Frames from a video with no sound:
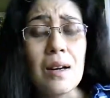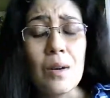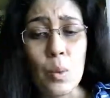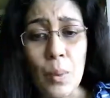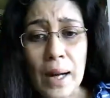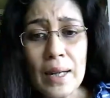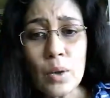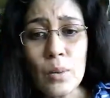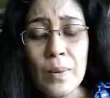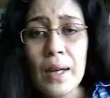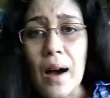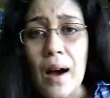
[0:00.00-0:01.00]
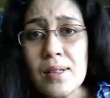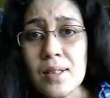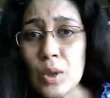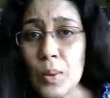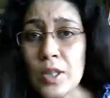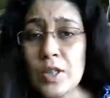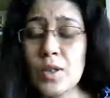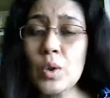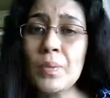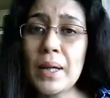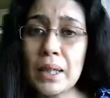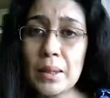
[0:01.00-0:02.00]
While you may ask questions, don't
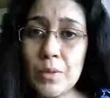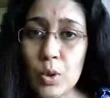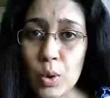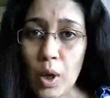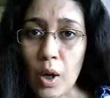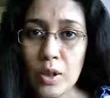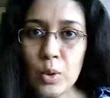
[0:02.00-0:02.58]
make them too long.